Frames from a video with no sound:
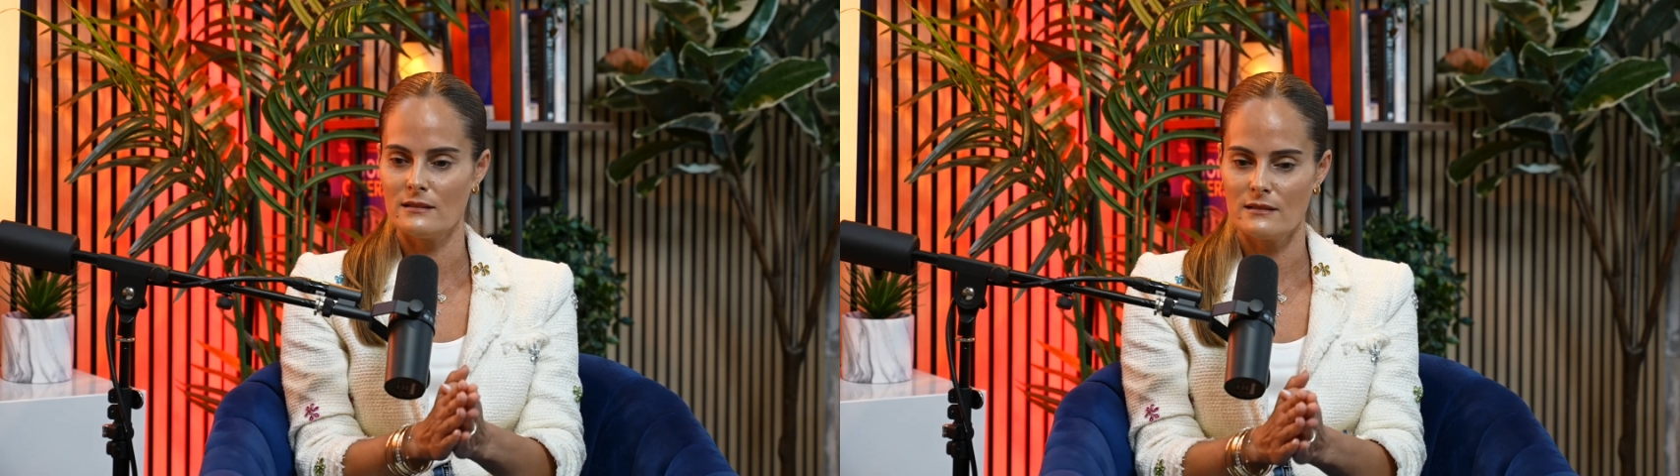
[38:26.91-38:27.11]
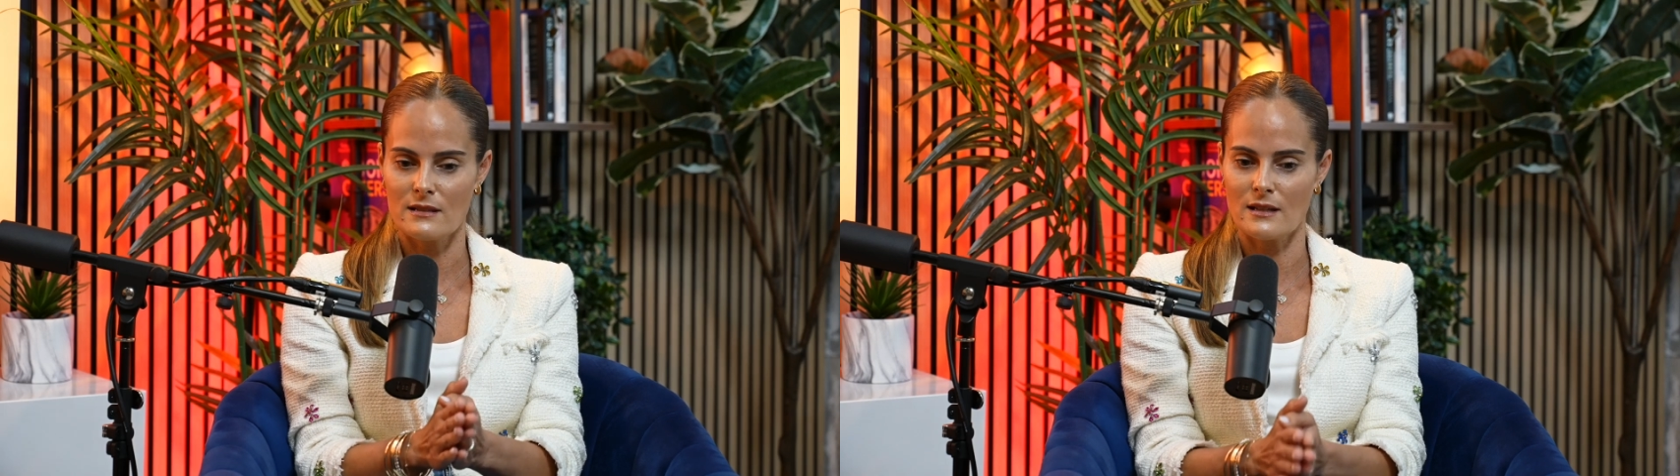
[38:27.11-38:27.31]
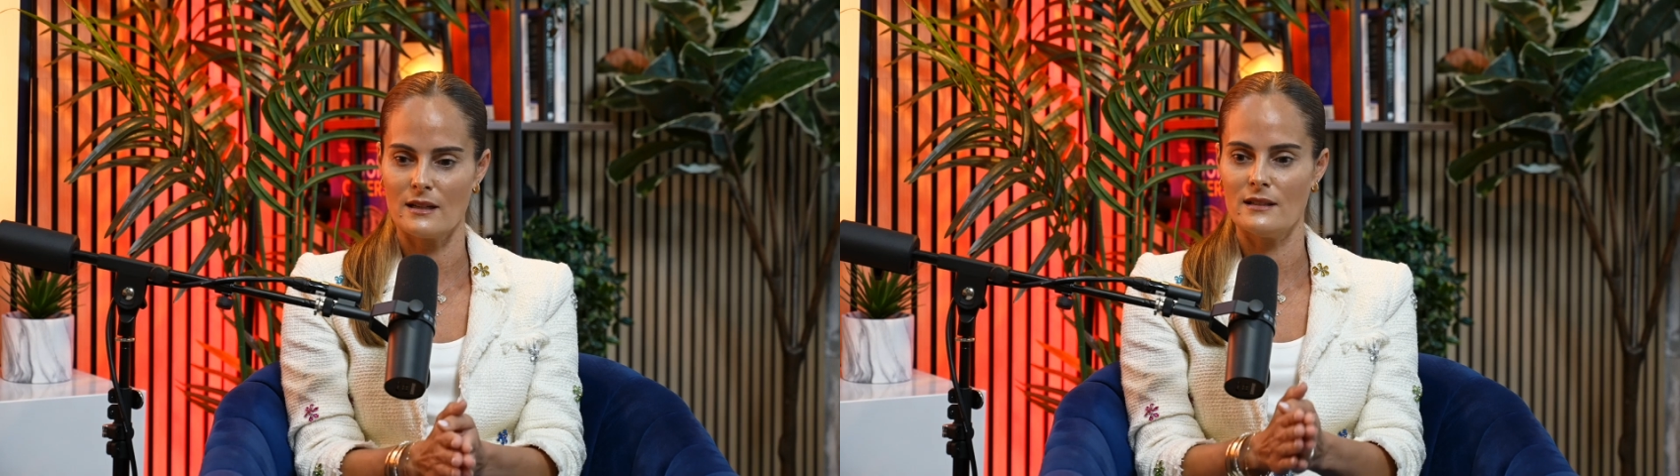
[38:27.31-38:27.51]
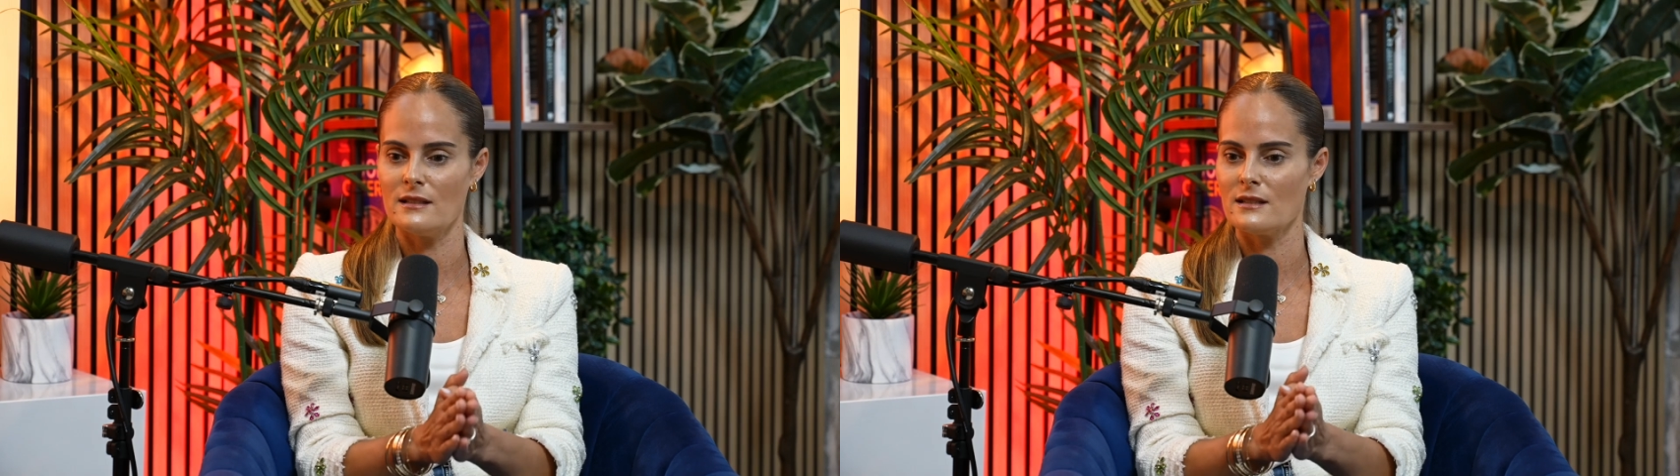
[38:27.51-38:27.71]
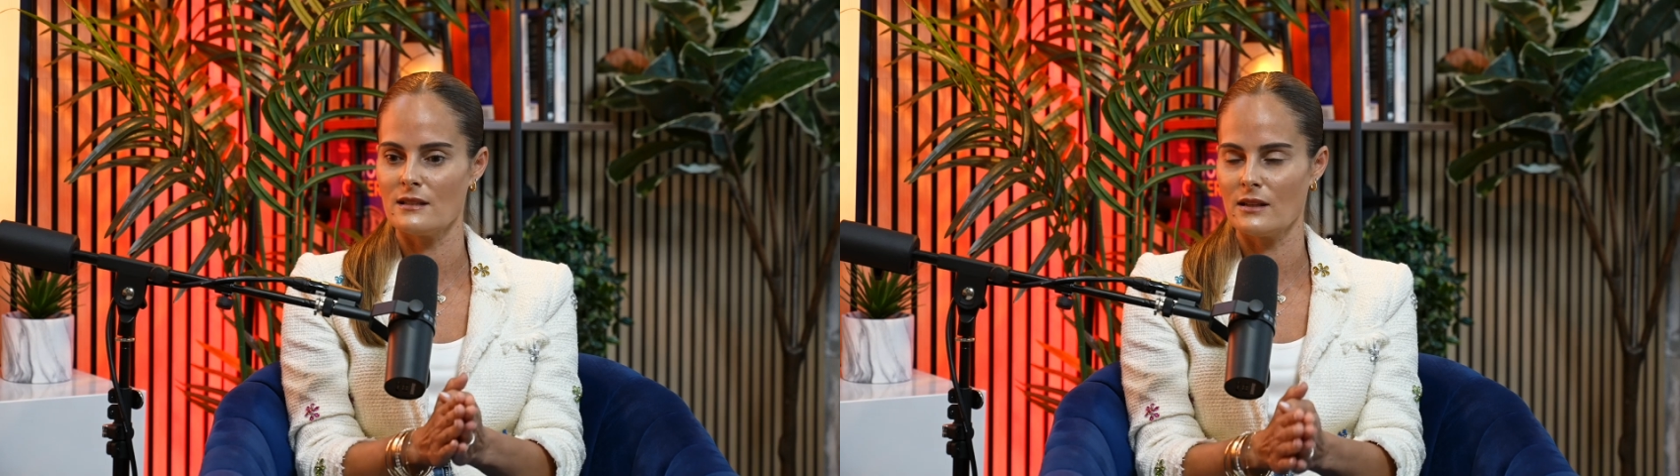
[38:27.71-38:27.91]

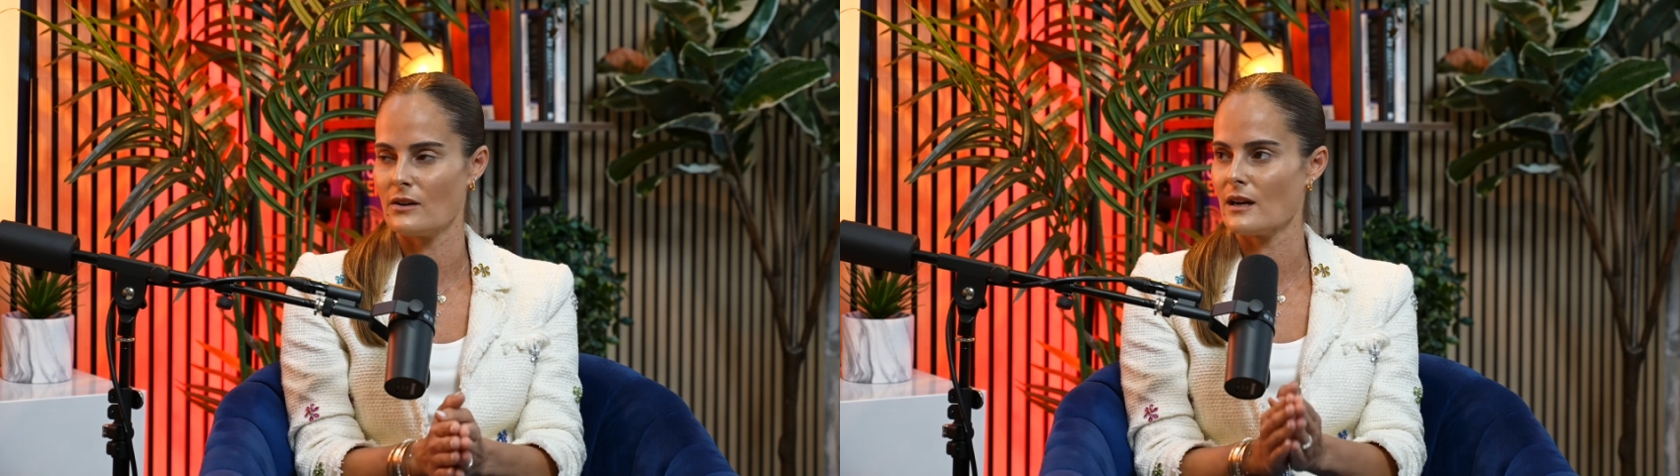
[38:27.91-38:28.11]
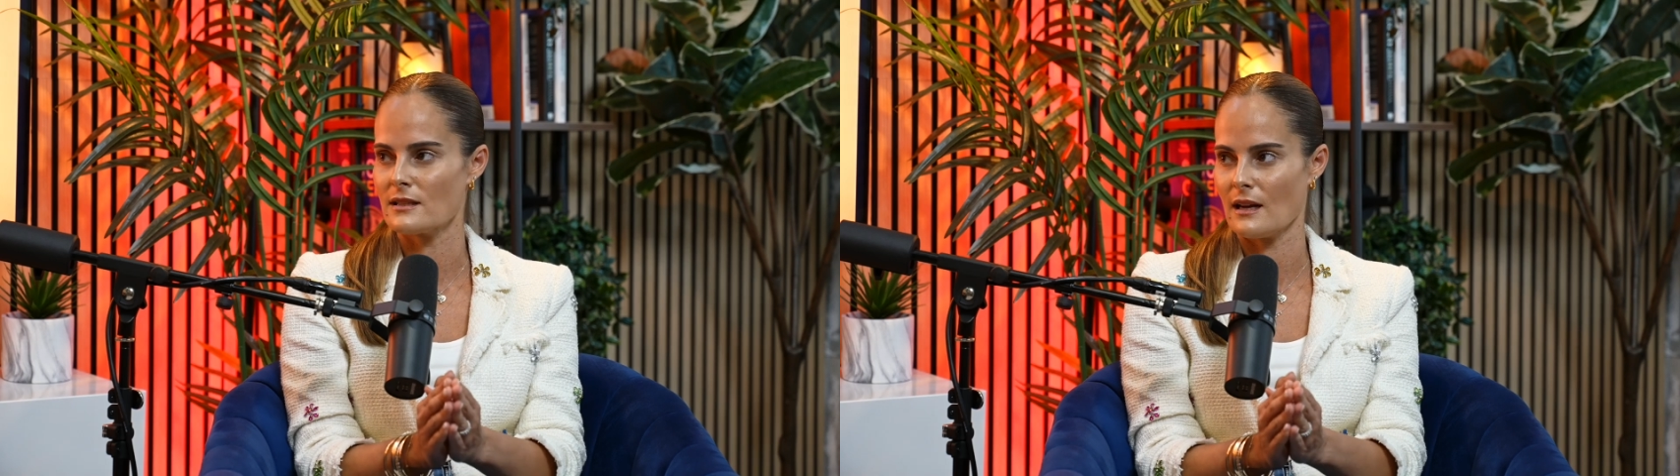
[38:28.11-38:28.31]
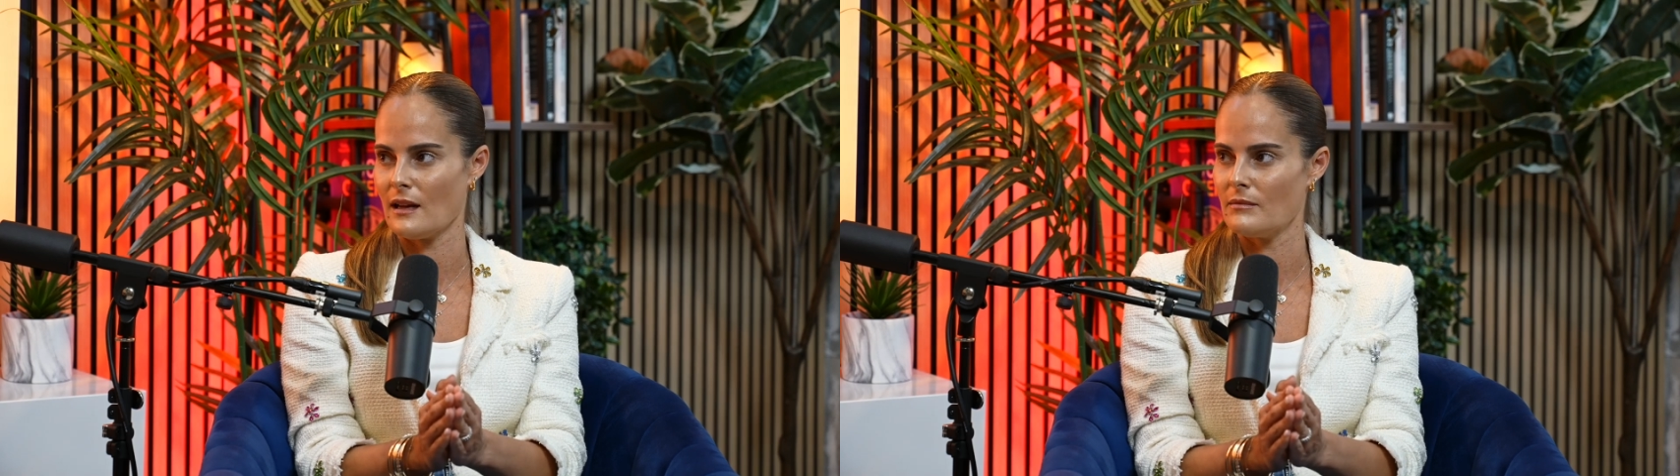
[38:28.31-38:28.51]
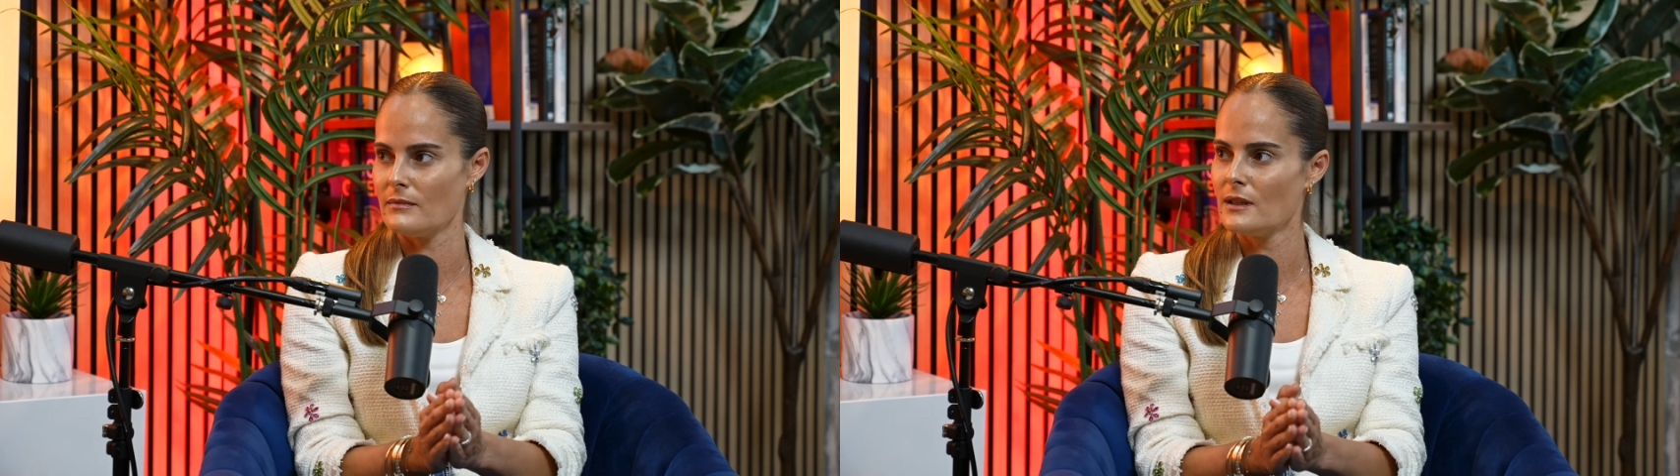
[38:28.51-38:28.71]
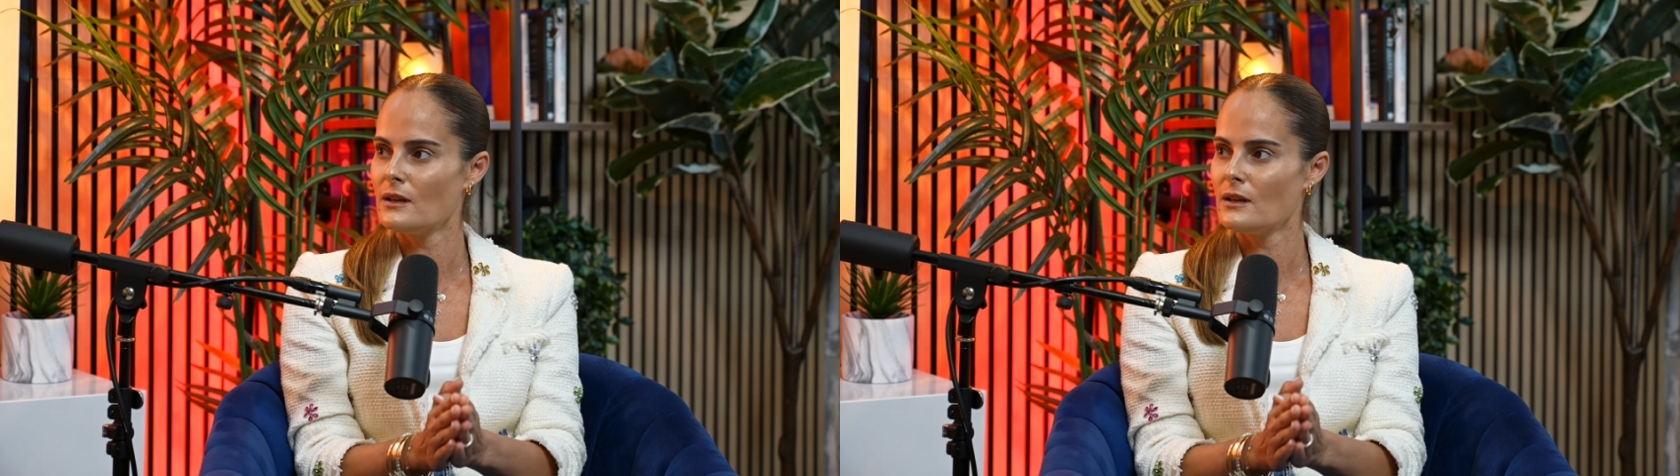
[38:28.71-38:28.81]
son's lacrosse game